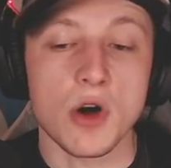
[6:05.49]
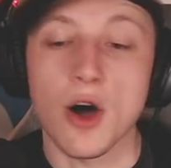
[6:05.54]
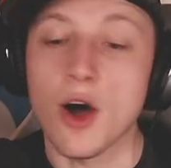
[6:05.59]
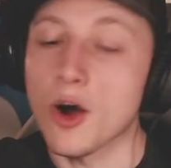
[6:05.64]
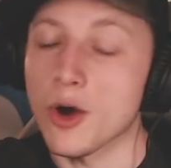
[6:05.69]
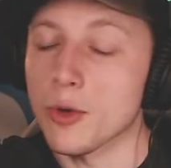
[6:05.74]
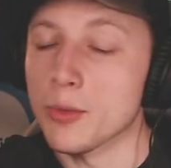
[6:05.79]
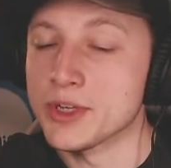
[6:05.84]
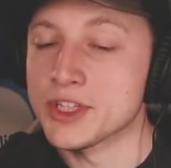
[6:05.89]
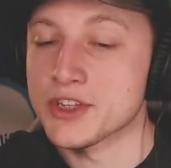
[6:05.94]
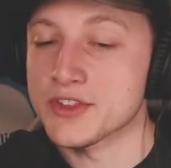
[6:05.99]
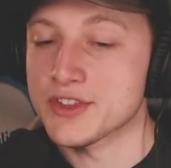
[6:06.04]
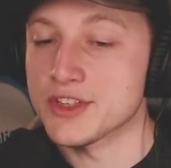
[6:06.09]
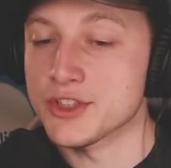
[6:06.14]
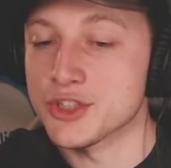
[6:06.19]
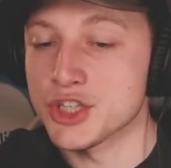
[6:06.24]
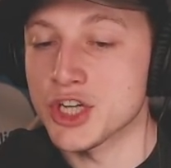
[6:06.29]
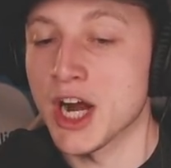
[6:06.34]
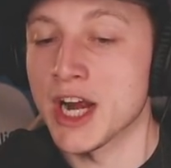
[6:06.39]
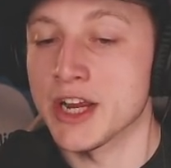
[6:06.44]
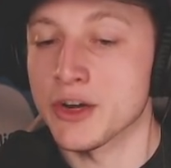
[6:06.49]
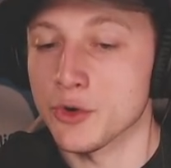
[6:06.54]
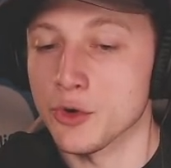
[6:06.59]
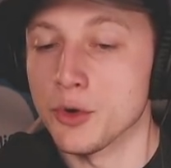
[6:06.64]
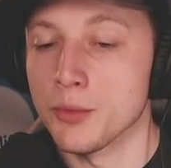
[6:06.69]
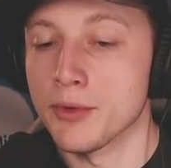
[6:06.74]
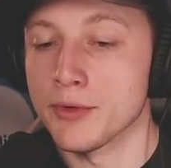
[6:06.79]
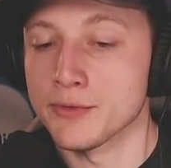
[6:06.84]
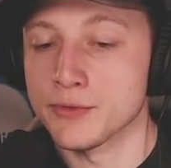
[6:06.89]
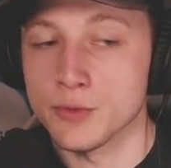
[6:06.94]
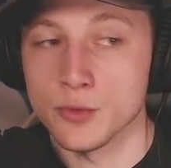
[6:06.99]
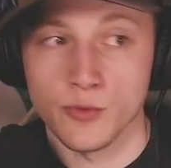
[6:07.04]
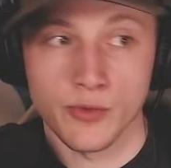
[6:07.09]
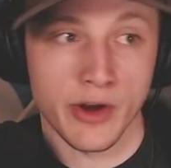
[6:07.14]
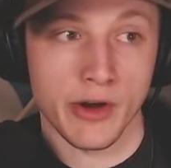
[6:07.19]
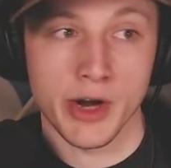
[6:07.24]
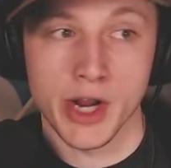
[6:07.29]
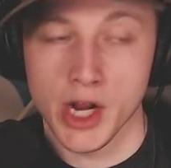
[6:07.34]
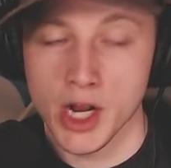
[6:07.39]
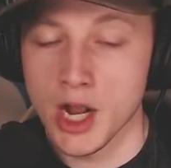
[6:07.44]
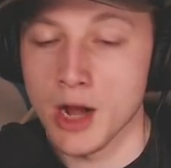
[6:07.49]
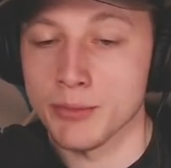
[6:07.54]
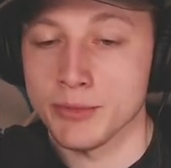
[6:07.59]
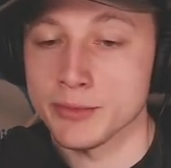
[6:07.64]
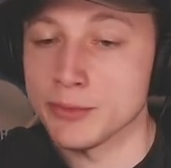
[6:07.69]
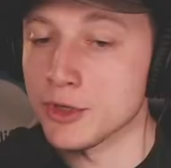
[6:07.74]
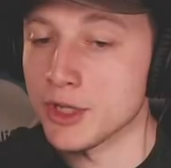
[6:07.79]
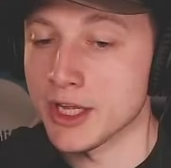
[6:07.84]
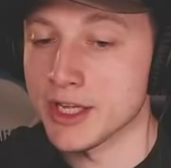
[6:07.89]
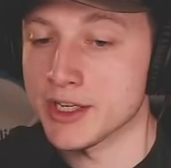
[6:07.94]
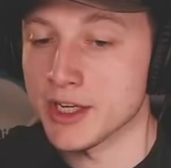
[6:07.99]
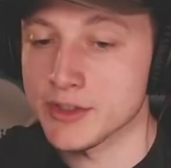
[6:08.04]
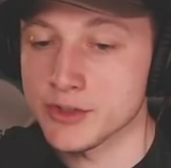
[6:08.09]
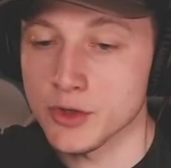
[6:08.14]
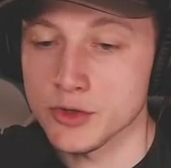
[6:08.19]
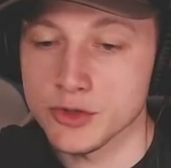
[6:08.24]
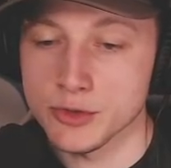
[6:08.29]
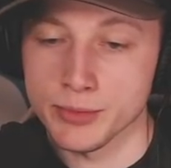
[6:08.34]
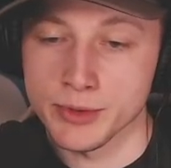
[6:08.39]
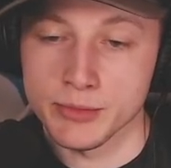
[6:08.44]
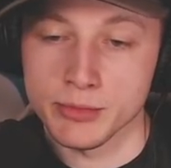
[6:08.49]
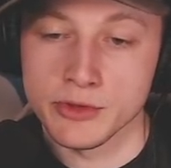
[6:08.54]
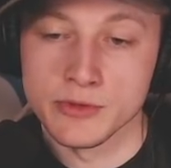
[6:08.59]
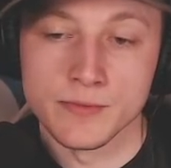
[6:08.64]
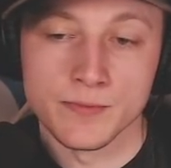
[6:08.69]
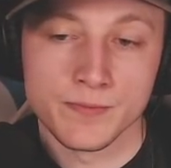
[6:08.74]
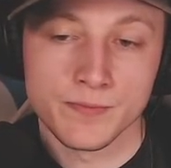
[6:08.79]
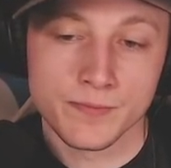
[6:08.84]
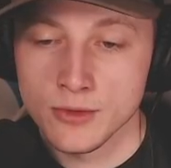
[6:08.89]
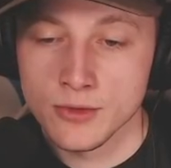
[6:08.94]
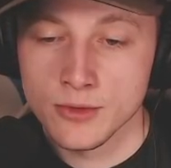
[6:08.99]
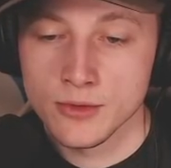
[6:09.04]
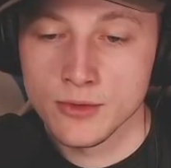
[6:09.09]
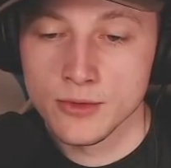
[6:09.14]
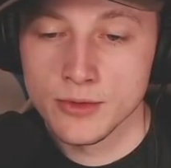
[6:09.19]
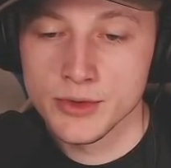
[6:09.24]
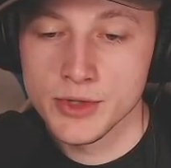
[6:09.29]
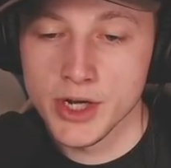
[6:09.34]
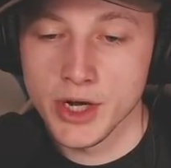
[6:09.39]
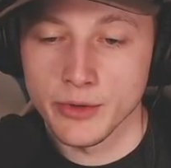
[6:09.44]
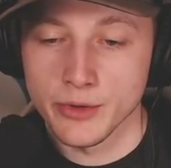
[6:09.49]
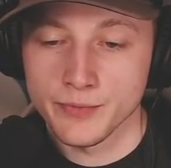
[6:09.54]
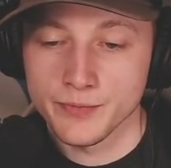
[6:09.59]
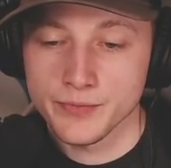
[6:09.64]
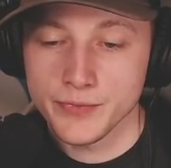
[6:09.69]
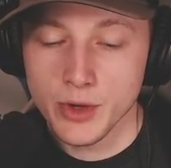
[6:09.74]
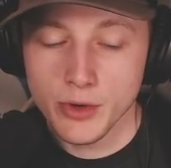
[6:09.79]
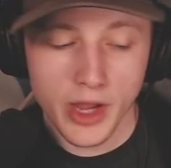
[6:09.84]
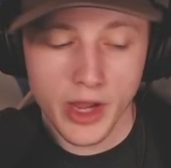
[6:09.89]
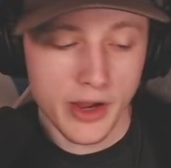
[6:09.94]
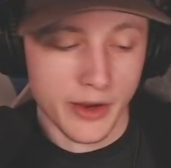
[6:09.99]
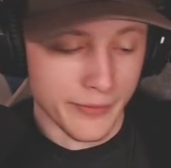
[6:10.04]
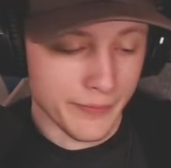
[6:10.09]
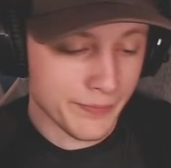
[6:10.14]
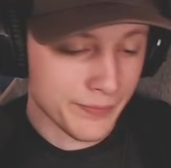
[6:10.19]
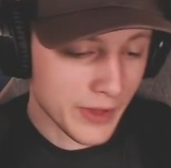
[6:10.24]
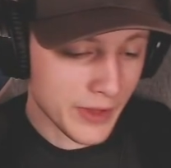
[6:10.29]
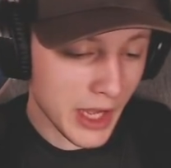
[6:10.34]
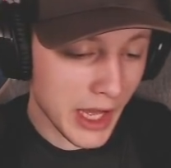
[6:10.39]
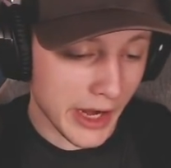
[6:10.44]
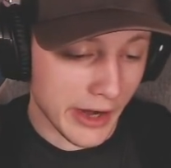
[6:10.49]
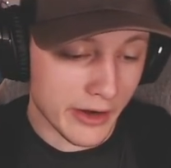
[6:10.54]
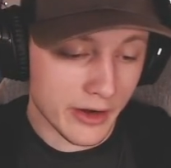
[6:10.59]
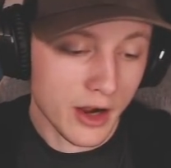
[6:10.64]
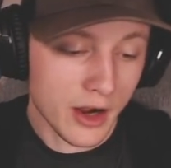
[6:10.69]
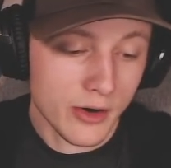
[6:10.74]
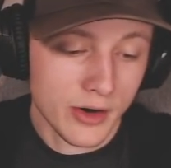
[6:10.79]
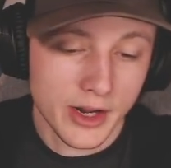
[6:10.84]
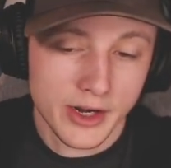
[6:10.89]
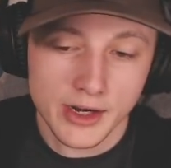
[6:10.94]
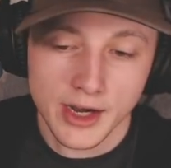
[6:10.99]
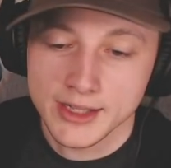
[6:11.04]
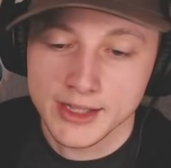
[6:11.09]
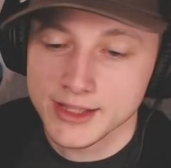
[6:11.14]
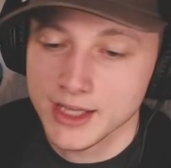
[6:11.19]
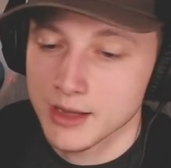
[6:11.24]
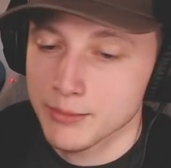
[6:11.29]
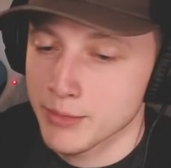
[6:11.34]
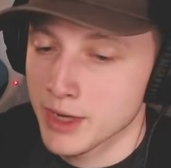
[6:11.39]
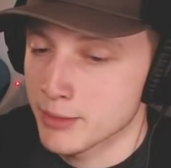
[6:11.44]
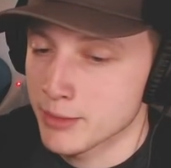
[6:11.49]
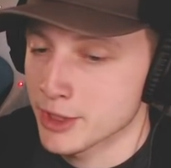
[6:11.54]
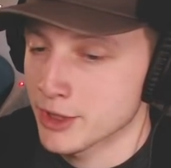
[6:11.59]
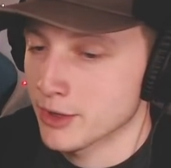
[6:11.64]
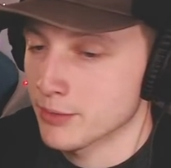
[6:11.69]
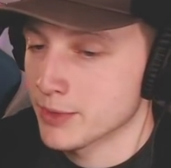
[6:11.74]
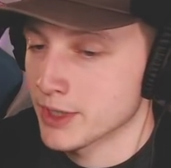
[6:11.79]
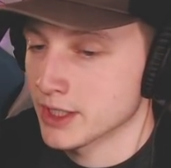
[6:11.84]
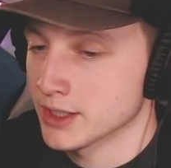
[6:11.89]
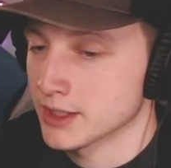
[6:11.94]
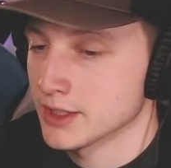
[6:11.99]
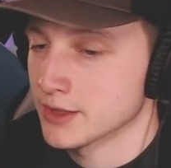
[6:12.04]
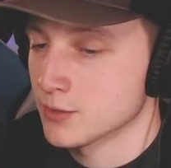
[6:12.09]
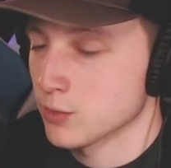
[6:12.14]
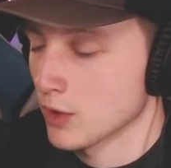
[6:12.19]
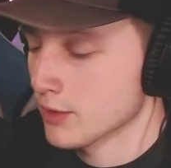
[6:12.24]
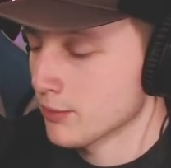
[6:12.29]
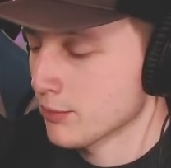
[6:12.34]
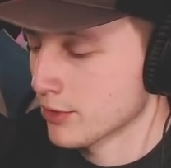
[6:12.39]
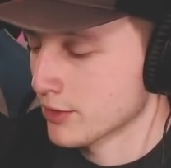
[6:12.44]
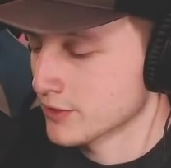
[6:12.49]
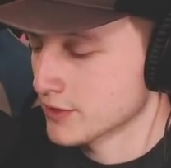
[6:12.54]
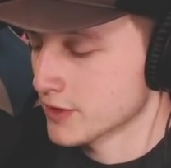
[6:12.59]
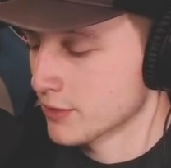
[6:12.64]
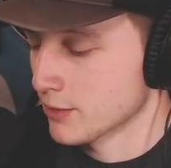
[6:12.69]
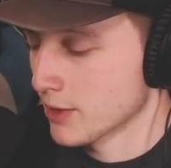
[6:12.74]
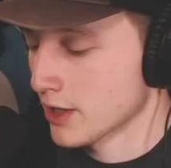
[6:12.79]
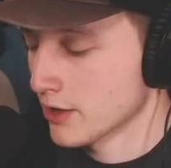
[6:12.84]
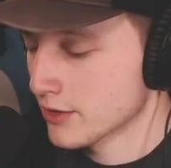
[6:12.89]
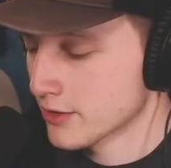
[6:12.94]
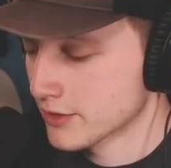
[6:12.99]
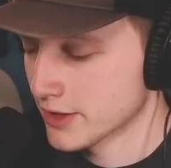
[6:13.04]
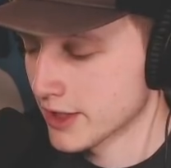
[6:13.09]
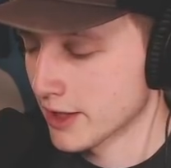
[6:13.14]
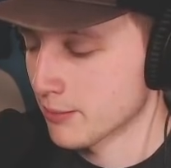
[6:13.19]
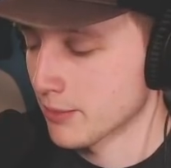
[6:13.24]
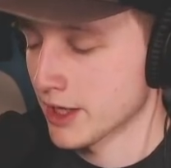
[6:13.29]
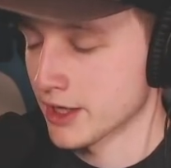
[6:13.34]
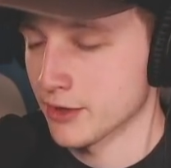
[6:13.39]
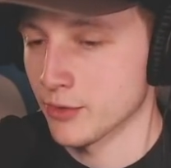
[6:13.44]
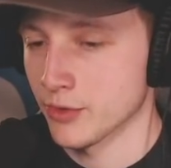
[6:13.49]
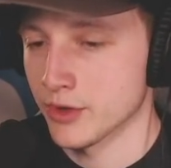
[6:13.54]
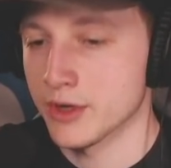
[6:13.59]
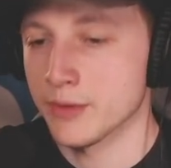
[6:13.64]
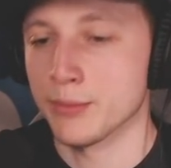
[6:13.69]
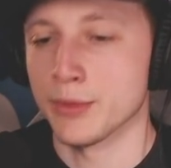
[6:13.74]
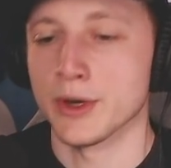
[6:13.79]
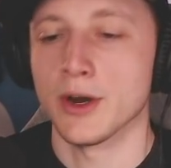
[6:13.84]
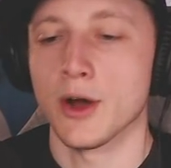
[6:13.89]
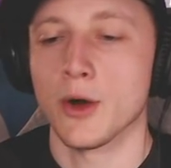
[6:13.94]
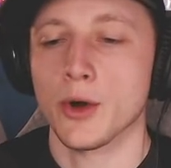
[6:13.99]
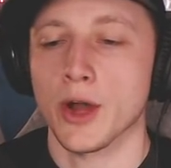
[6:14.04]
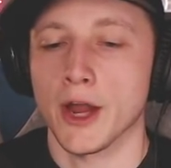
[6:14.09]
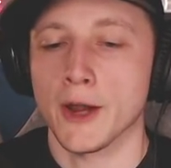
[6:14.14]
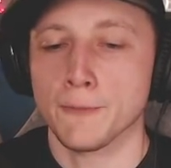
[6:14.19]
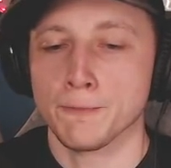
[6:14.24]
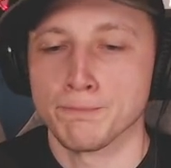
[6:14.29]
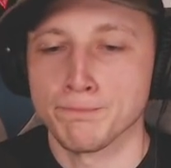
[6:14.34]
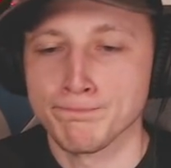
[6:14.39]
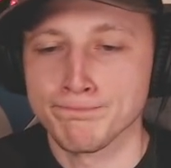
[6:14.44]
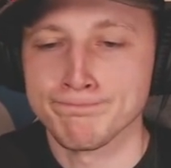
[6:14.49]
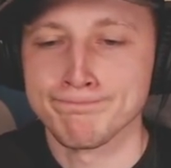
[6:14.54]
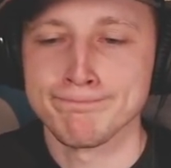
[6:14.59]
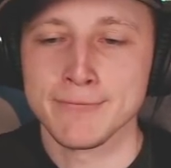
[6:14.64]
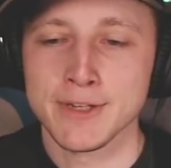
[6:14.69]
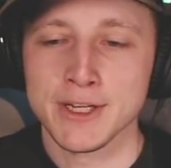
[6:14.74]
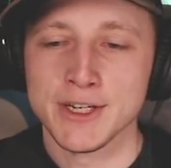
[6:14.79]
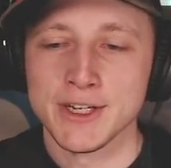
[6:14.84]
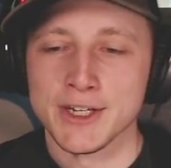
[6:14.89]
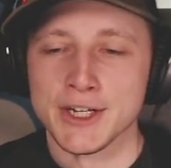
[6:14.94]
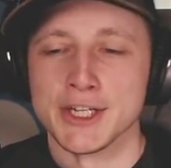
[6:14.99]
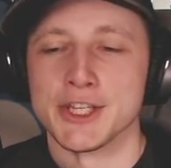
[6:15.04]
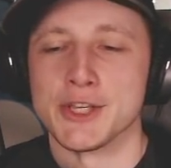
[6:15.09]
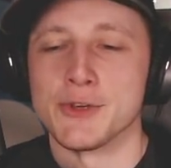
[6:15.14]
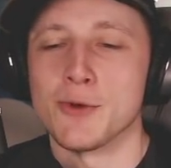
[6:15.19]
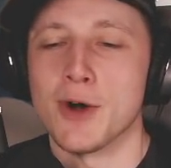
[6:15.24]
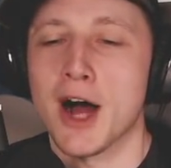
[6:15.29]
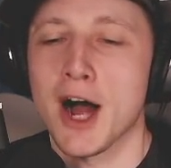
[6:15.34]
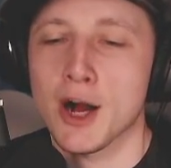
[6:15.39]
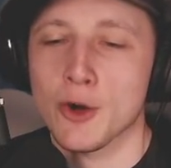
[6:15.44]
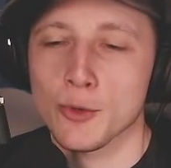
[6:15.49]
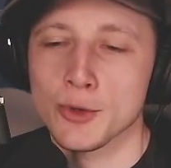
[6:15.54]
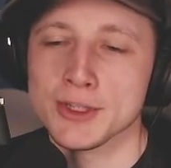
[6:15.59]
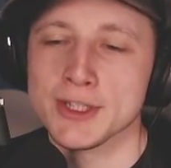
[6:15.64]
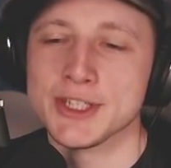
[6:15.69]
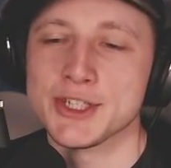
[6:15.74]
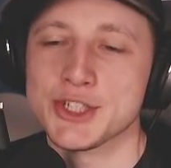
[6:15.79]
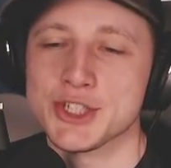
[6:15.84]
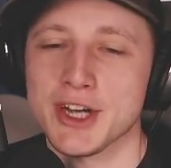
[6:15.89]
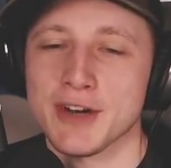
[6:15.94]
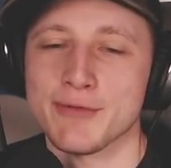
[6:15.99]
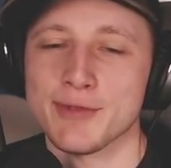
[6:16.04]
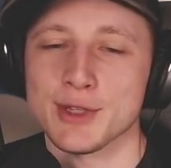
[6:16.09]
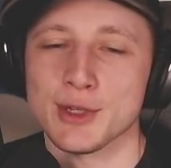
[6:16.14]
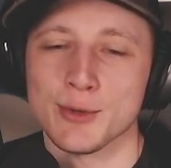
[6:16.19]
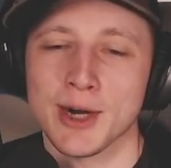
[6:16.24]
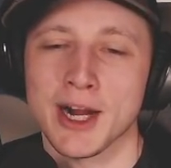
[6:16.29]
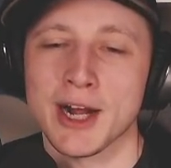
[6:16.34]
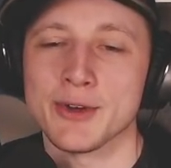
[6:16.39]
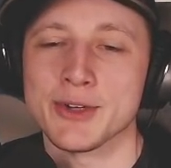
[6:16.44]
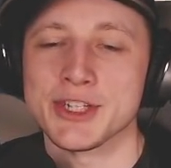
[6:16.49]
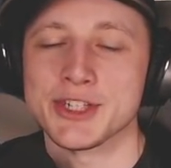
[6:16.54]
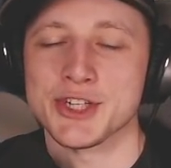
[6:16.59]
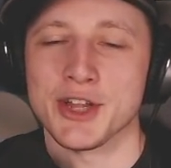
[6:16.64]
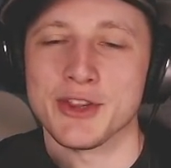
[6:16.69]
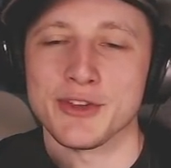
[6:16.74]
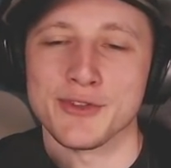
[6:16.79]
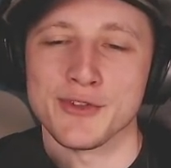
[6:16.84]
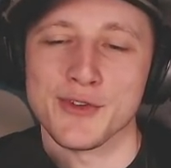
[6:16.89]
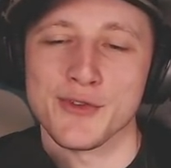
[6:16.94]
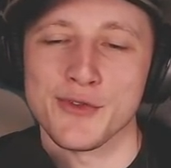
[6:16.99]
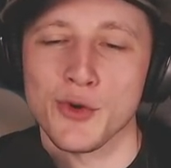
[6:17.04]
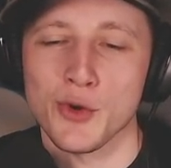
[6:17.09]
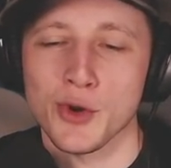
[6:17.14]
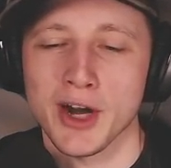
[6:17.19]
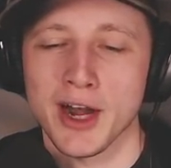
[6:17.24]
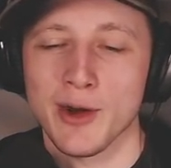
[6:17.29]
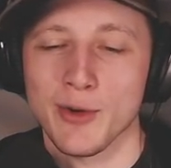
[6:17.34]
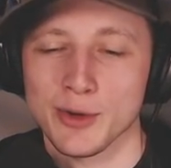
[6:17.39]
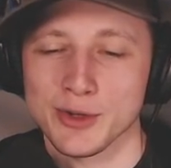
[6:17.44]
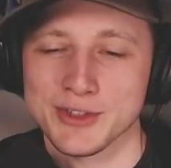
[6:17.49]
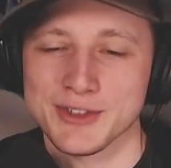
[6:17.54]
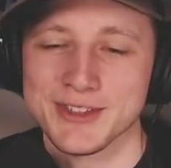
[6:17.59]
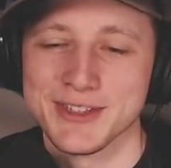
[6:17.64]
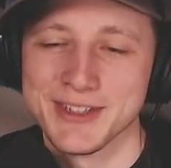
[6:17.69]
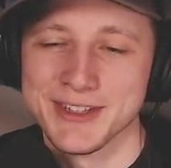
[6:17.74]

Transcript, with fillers: Or are we just a giant group of very uncomfortable antisocial people? No. Okay. Got it. All right. I thought maybe there'd be at least one person around that might agree, but okay. You awkwardly shuffle around each other for 4 hours.